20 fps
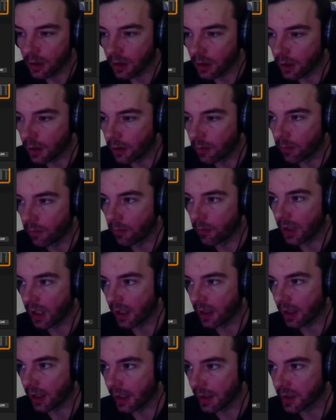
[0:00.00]

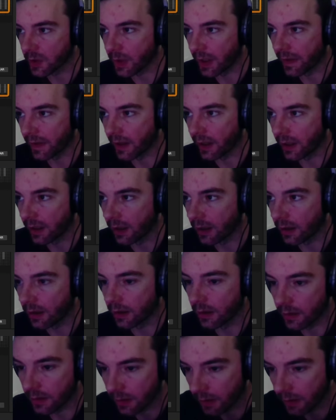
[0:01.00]
I'll explain that again